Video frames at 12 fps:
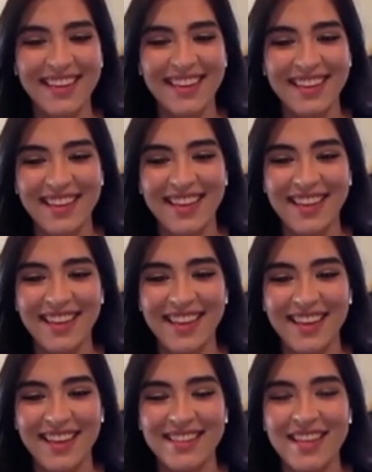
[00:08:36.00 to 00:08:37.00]

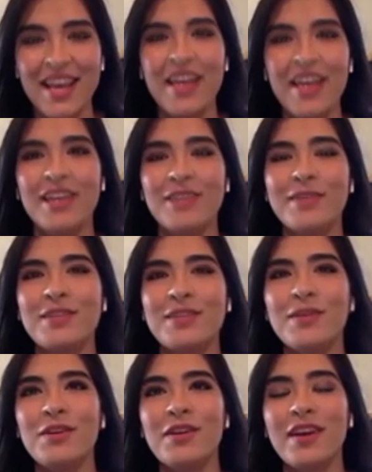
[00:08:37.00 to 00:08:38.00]
Yes, because
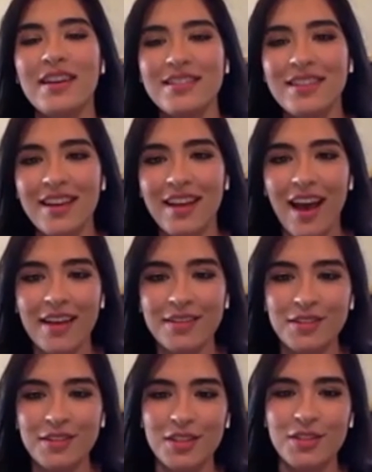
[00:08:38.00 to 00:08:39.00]
when you guys like
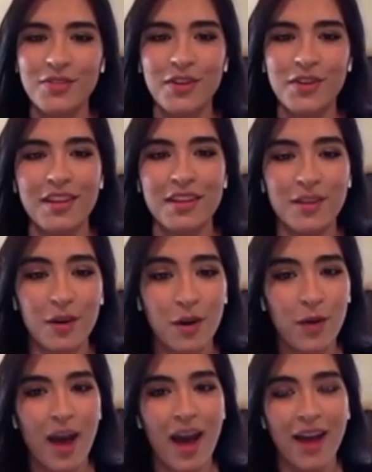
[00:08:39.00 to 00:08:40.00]
asked just for the
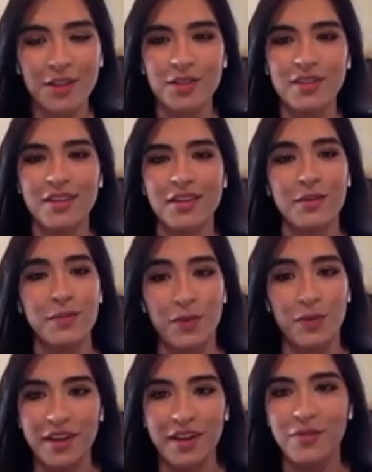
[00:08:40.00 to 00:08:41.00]
logo, actually your
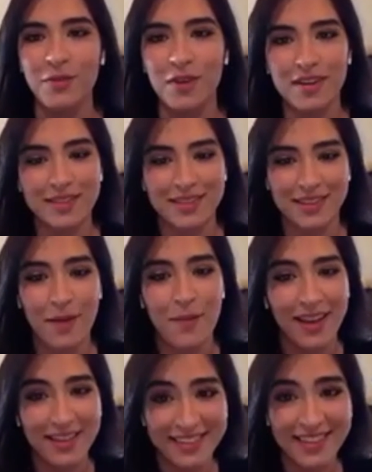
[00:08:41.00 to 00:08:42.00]
brief was
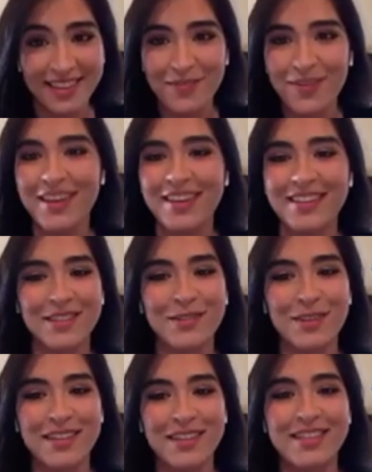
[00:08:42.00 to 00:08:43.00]
amazing because it
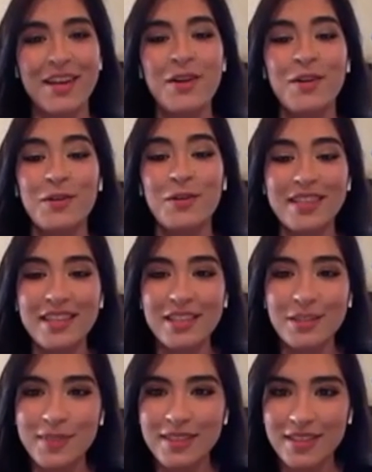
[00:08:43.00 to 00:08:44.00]
was really
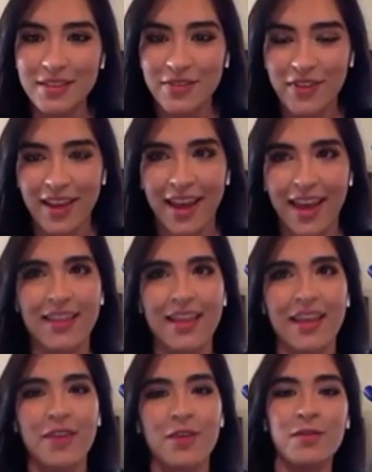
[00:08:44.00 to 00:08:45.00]
specific, and
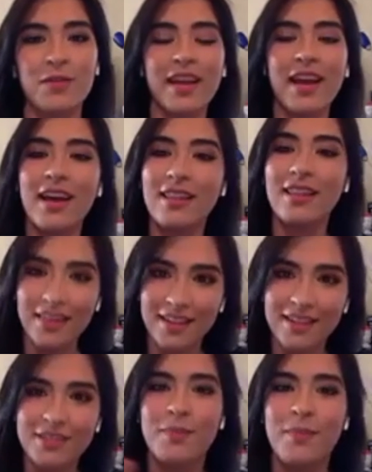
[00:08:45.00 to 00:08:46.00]
like you already had like
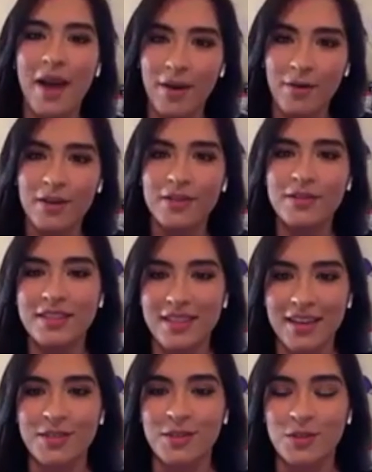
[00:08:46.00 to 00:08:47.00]
this background
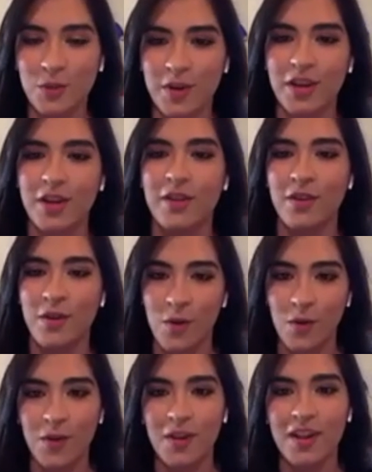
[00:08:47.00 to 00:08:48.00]
design story of the
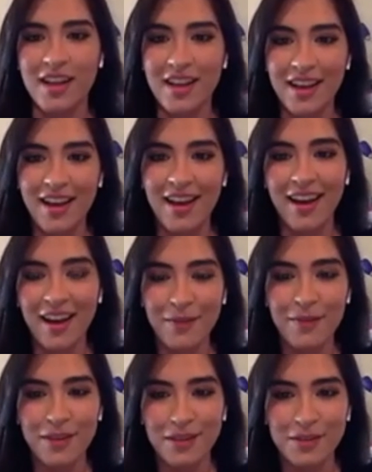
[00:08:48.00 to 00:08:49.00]
whole
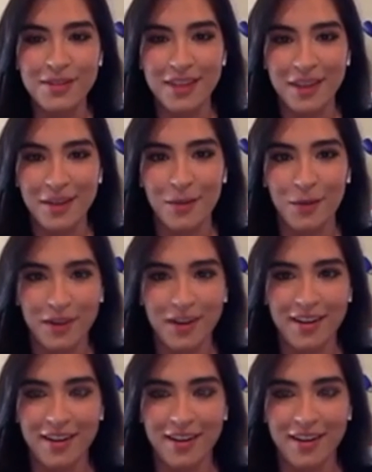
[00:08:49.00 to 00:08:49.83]
Happy News Network